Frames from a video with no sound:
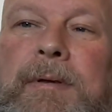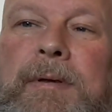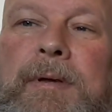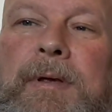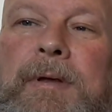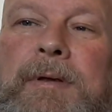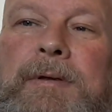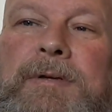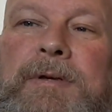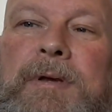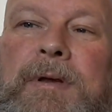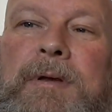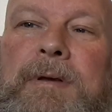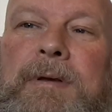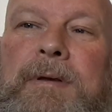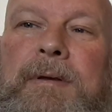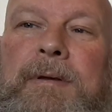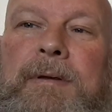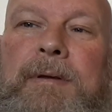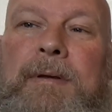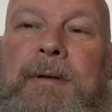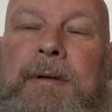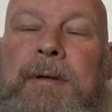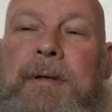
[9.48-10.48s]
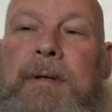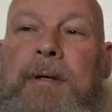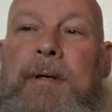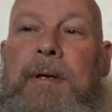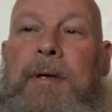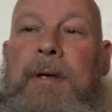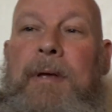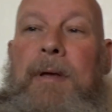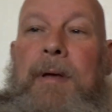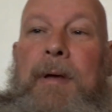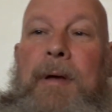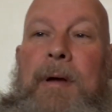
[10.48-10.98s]
Kitchen.
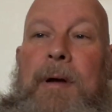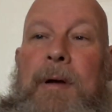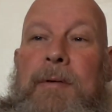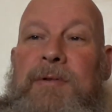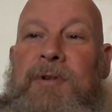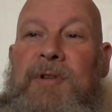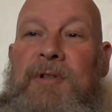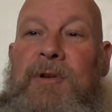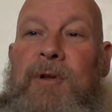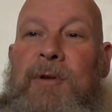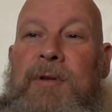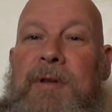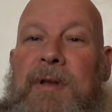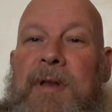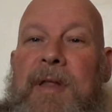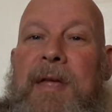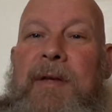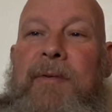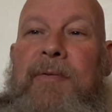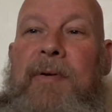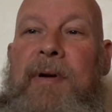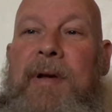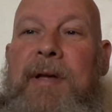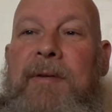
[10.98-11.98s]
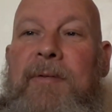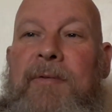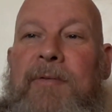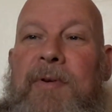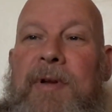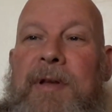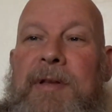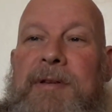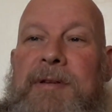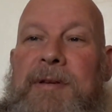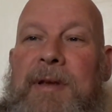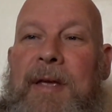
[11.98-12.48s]
I just looked in their fucking
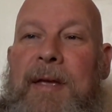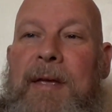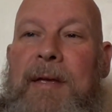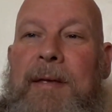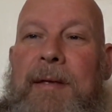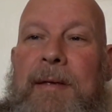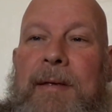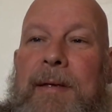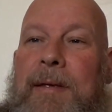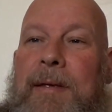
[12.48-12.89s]
fridge, yeah.